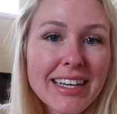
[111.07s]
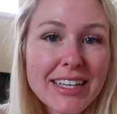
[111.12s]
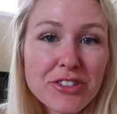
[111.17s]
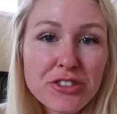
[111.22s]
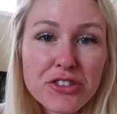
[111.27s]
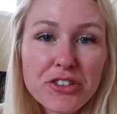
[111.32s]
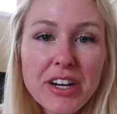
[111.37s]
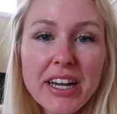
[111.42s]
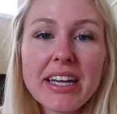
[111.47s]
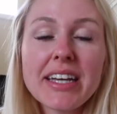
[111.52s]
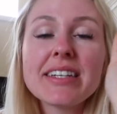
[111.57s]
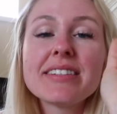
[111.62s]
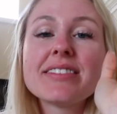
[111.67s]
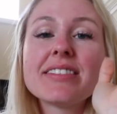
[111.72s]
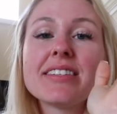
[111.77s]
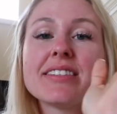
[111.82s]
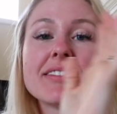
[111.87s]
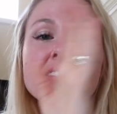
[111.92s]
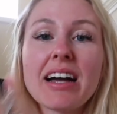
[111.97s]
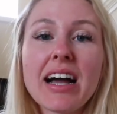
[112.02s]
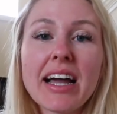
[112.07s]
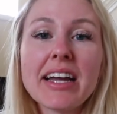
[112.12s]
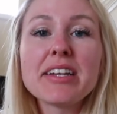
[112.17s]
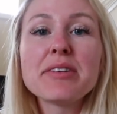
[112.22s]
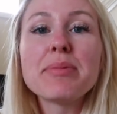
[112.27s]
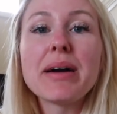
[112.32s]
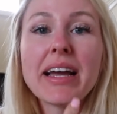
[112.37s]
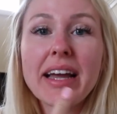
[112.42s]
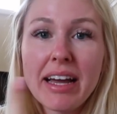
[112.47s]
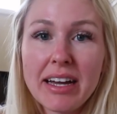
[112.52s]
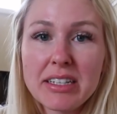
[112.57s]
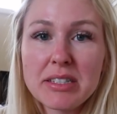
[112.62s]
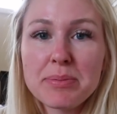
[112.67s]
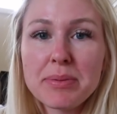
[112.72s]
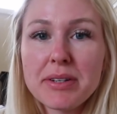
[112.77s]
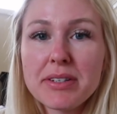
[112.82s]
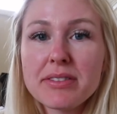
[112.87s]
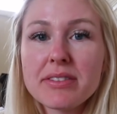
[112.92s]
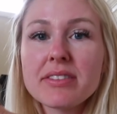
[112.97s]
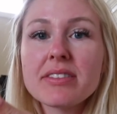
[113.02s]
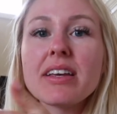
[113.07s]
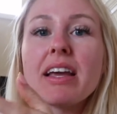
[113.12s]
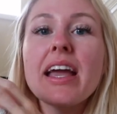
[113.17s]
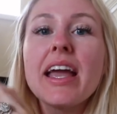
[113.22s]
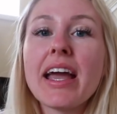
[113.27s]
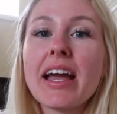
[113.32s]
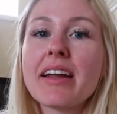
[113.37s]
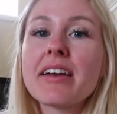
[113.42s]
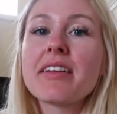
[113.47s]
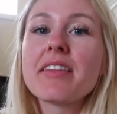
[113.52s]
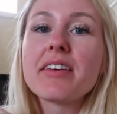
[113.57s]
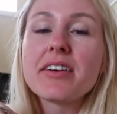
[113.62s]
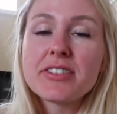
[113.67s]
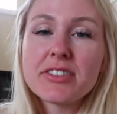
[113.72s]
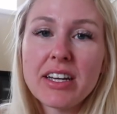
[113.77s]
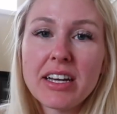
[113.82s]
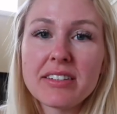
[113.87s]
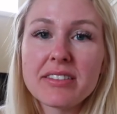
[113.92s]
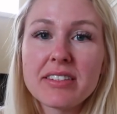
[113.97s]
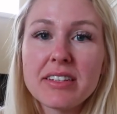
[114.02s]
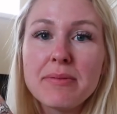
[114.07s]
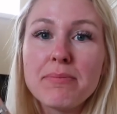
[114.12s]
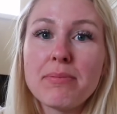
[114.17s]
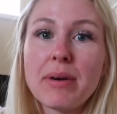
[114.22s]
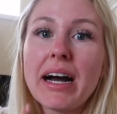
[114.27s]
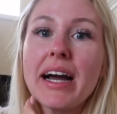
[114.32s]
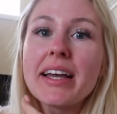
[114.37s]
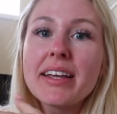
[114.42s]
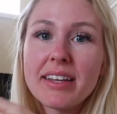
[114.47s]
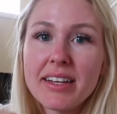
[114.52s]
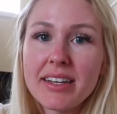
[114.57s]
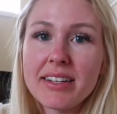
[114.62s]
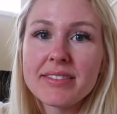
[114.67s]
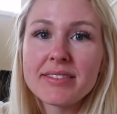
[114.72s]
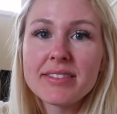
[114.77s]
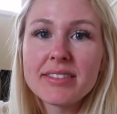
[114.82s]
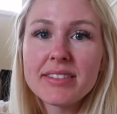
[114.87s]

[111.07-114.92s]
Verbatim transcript: Each crate is designed by experts and they're tested by kids.